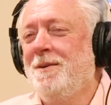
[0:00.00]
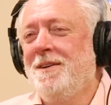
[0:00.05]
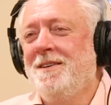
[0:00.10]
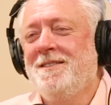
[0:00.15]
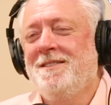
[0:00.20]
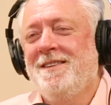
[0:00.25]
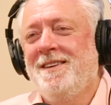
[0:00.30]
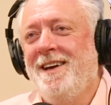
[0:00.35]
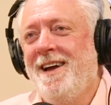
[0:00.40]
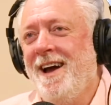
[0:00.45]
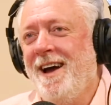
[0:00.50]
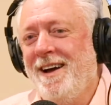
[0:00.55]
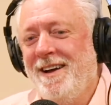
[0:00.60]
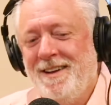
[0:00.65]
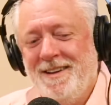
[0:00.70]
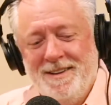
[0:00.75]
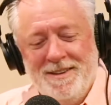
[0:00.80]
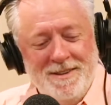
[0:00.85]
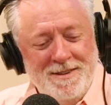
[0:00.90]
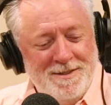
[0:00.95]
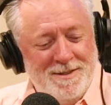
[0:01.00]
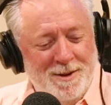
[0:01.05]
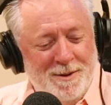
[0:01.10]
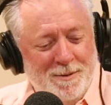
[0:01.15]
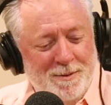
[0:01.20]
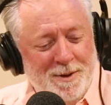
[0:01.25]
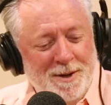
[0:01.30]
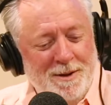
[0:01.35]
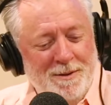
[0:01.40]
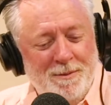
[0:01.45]
was, yeah. So
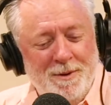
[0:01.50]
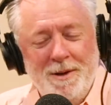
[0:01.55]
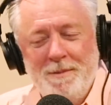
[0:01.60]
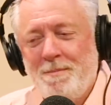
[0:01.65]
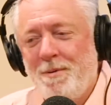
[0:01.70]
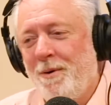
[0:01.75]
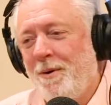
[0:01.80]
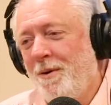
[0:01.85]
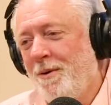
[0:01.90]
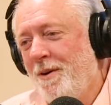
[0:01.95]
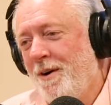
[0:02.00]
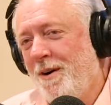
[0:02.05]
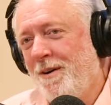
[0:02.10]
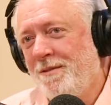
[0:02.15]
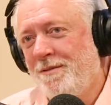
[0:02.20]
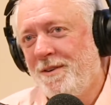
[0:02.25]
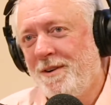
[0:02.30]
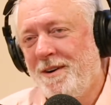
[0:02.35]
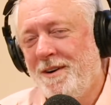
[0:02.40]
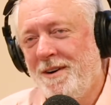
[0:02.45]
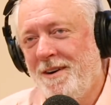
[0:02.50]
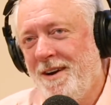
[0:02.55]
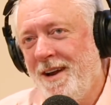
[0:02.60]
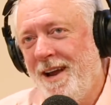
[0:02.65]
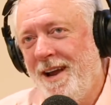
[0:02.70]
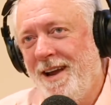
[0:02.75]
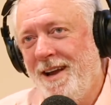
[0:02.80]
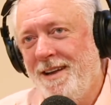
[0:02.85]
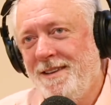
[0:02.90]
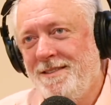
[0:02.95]
we pulled over
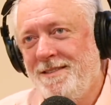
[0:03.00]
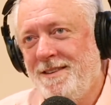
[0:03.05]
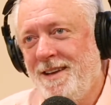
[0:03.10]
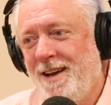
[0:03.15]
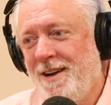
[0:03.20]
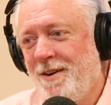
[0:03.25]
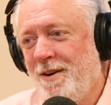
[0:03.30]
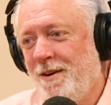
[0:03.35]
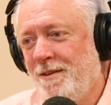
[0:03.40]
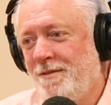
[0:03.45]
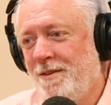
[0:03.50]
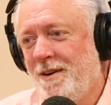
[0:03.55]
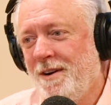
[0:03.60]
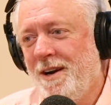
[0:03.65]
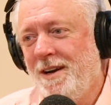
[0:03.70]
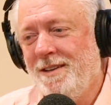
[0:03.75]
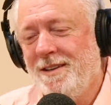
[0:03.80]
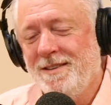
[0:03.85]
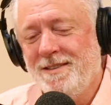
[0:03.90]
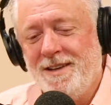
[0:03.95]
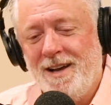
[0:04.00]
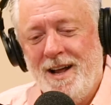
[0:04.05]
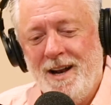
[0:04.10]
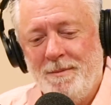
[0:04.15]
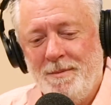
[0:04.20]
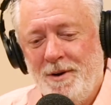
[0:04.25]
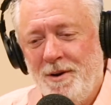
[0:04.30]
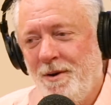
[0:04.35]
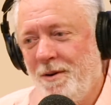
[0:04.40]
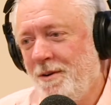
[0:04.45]
and stayed over and just got
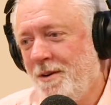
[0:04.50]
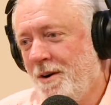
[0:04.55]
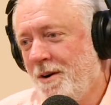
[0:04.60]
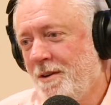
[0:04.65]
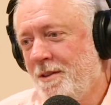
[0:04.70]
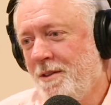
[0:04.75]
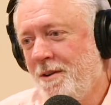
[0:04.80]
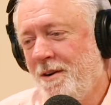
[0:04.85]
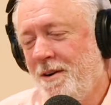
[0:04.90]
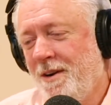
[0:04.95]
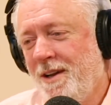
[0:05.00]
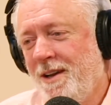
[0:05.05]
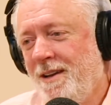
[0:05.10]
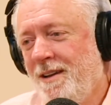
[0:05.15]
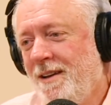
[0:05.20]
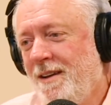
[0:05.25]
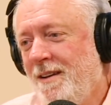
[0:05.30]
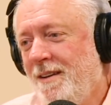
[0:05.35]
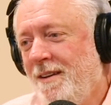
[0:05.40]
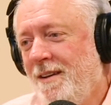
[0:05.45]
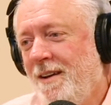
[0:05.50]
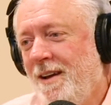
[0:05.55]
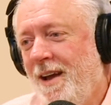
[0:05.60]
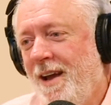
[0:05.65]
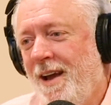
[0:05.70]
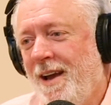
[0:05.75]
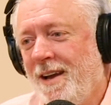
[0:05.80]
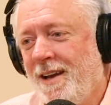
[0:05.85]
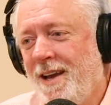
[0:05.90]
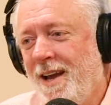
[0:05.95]
up at dark 30
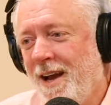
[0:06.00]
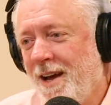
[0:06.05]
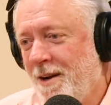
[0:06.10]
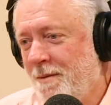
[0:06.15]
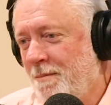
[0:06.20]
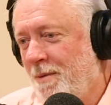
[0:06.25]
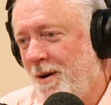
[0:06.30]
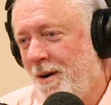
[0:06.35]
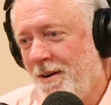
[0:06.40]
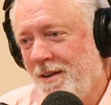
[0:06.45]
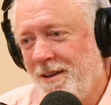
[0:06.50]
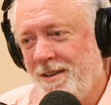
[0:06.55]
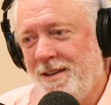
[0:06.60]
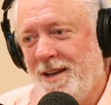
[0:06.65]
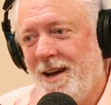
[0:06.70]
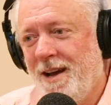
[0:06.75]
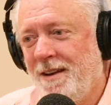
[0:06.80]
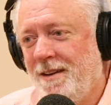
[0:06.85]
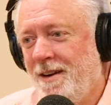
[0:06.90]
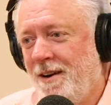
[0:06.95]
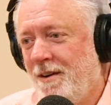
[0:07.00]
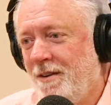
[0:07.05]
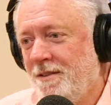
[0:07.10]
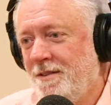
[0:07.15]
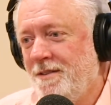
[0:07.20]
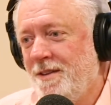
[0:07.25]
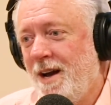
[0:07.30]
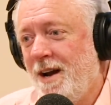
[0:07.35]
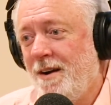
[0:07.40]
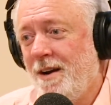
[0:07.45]
and cannonballed it down there on
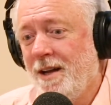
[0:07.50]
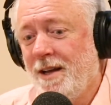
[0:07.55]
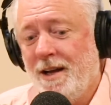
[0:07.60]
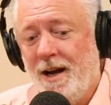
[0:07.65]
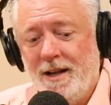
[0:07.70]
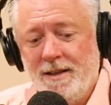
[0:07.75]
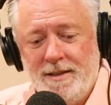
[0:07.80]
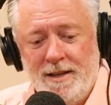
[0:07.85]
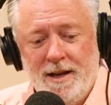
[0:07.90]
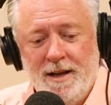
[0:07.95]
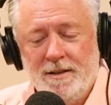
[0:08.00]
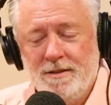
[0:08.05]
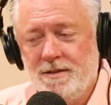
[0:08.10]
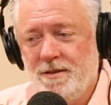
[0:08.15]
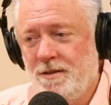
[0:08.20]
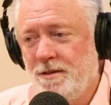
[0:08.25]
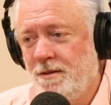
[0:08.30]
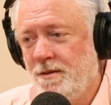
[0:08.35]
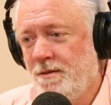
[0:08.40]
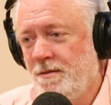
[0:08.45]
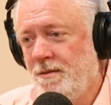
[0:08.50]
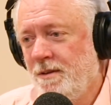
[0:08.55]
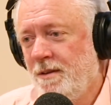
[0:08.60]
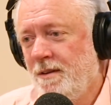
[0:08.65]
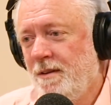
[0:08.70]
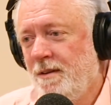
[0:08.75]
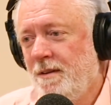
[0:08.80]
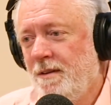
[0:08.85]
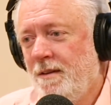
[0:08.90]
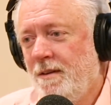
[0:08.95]
Saturday. Got down to
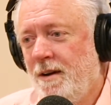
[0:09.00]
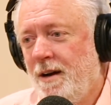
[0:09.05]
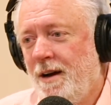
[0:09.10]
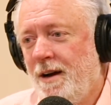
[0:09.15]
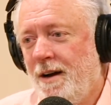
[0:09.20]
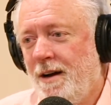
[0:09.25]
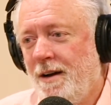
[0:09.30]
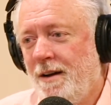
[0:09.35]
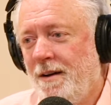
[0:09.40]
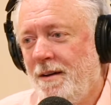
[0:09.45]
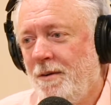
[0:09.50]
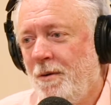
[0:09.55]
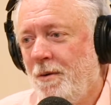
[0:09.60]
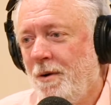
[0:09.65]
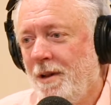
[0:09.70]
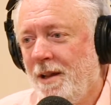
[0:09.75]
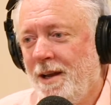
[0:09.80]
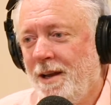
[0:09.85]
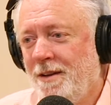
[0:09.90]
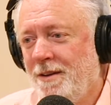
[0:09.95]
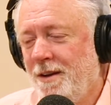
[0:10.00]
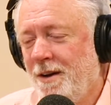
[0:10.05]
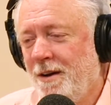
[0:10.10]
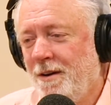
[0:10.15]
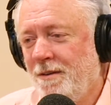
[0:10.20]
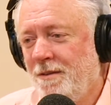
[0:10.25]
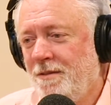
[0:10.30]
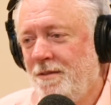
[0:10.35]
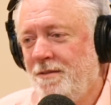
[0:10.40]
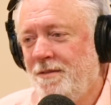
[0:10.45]

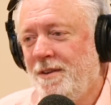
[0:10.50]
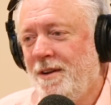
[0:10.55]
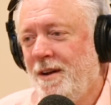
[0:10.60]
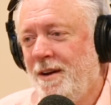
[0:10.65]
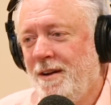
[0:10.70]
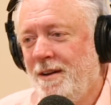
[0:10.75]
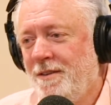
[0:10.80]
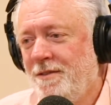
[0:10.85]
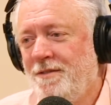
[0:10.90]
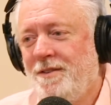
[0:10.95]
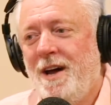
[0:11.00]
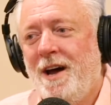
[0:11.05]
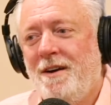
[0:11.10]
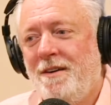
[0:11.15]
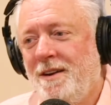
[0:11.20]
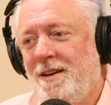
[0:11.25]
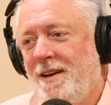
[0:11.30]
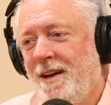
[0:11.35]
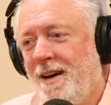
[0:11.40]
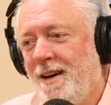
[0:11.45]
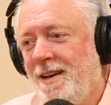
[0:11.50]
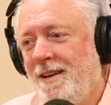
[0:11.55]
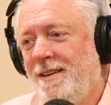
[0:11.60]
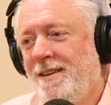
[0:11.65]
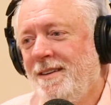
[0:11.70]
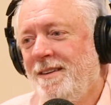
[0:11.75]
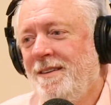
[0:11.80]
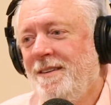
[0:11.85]
Orlando Saturday night.